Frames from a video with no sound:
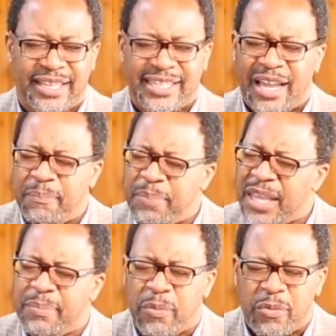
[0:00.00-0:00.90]
that
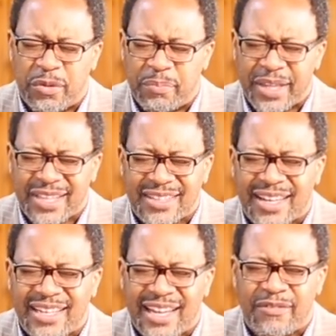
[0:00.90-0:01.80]
people will meet the
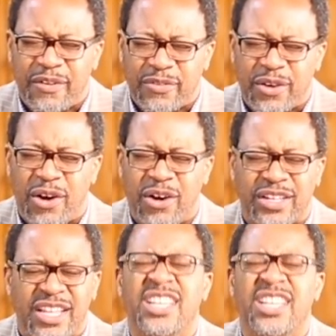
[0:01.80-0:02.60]
love of God